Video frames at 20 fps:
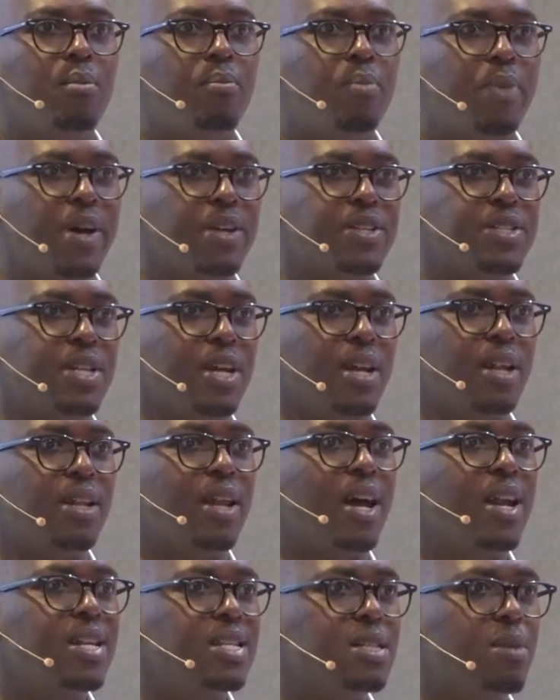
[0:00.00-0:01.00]
person
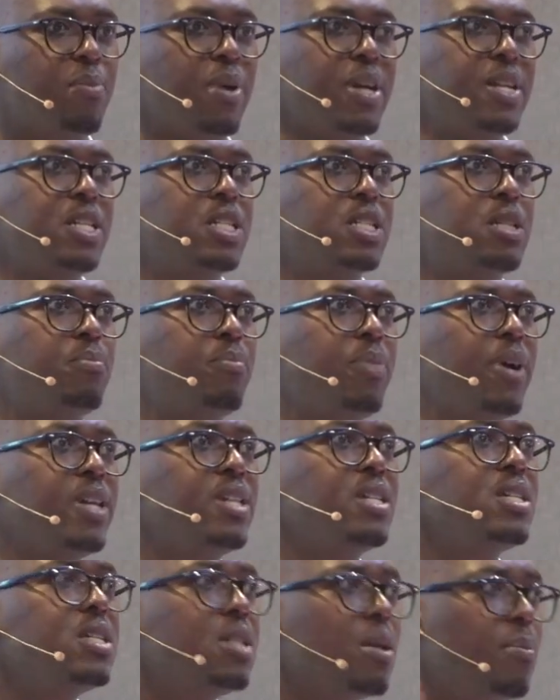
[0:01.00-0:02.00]
that is a
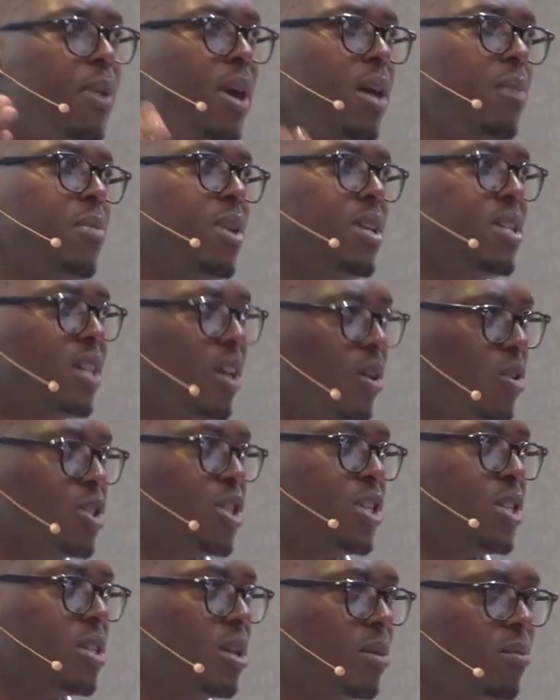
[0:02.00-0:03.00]
participant in the payment
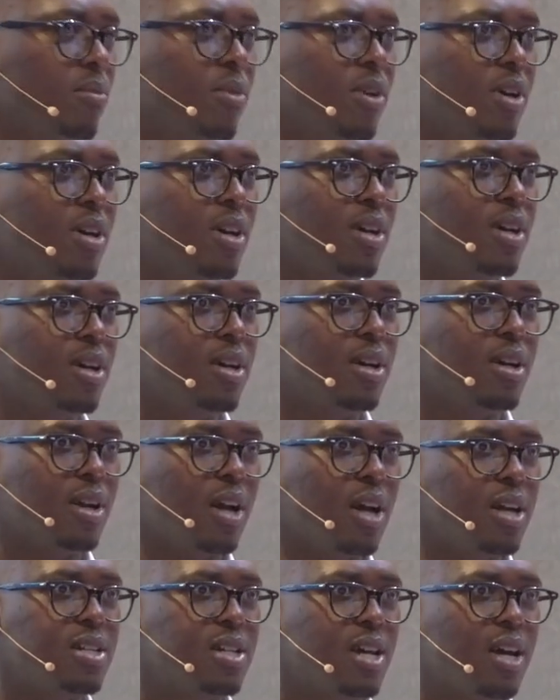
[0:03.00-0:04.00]
ecosystem,
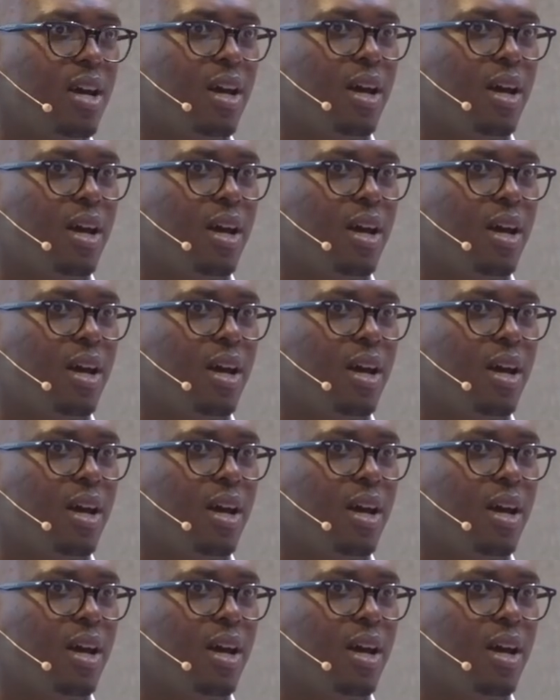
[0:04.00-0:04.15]
right?